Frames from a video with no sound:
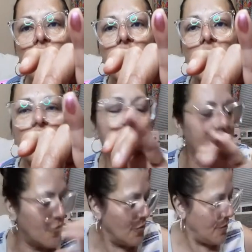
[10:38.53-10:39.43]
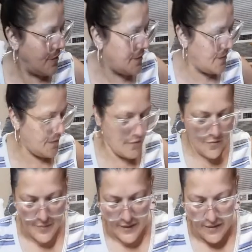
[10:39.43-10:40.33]
Beautiful.
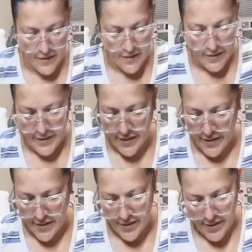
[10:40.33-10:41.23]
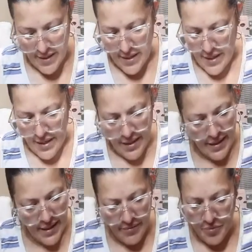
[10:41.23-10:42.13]
Oh my God, I
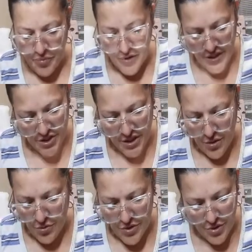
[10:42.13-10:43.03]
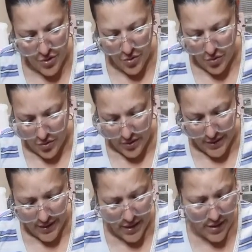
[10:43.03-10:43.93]
haven't put eyeshadow in so long.
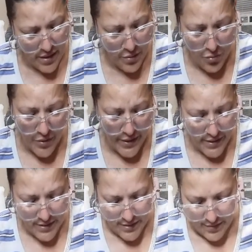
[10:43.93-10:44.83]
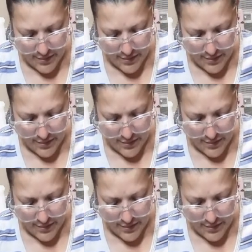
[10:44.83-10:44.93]
I cannot wait.